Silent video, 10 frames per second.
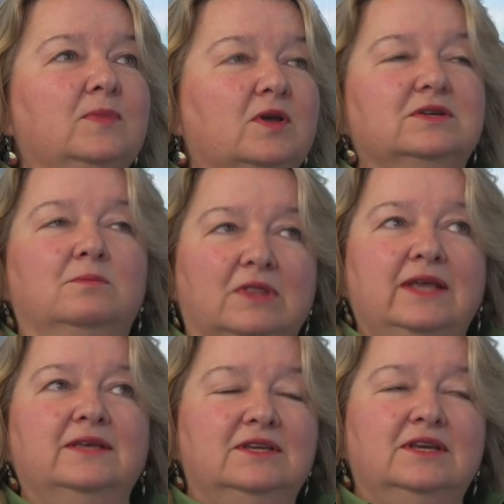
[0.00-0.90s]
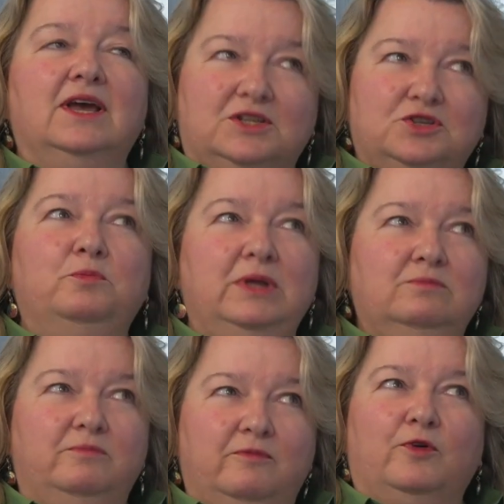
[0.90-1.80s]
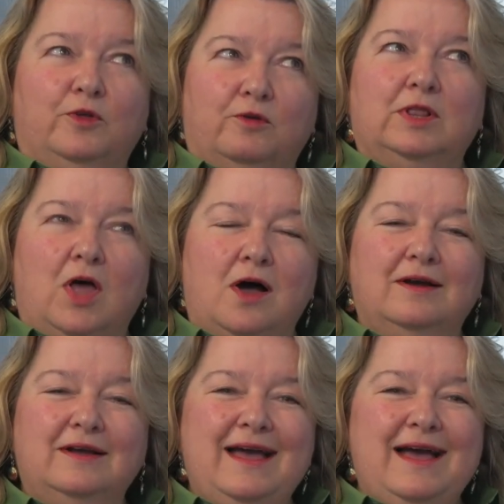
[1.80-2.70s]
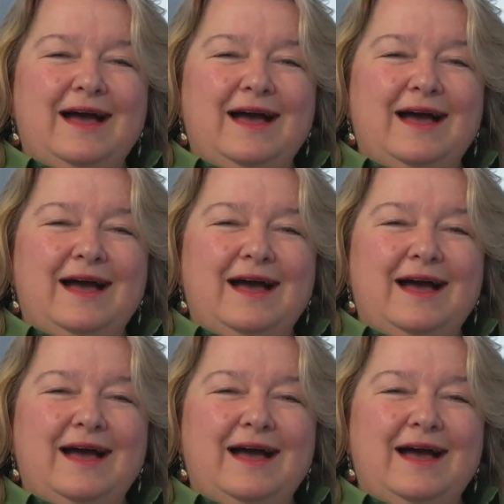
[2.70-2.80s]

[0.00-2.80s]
Because I'm lazy, I should be further along.